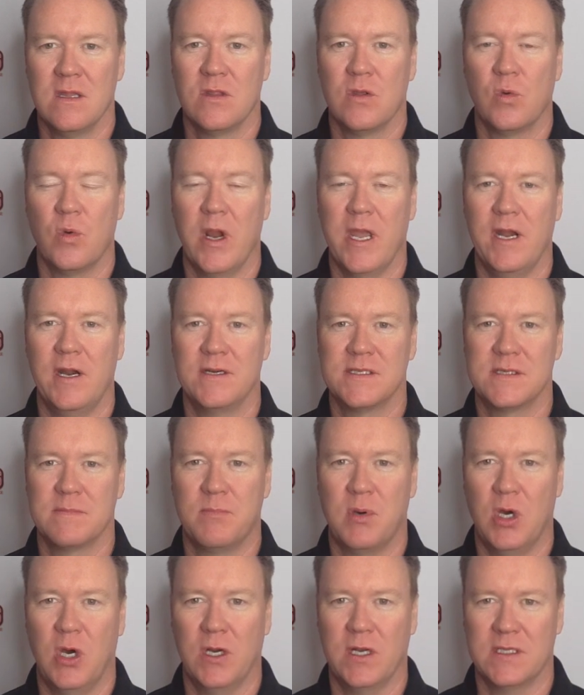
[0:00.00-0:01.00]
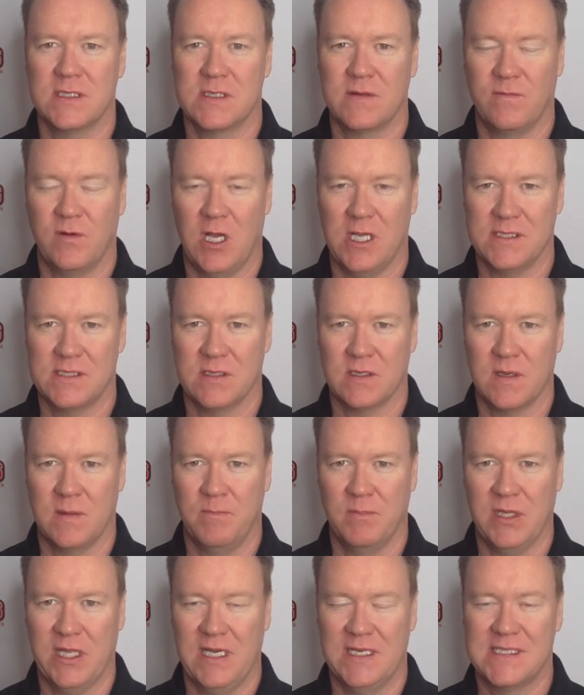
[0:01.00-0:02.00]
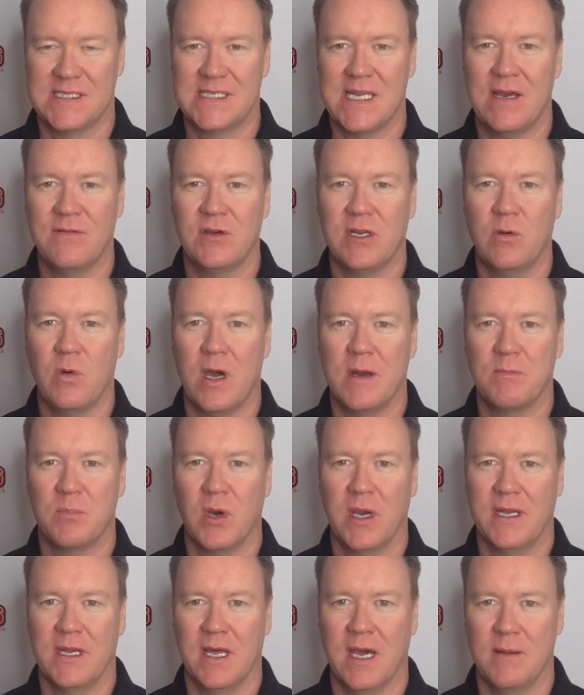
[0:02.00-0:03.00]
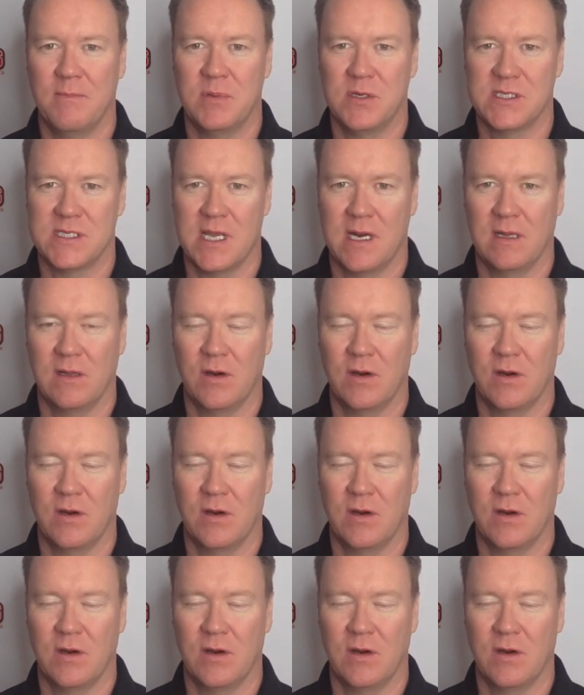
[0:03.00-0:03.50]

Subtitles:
The Raiders opponents have also completed 71.9%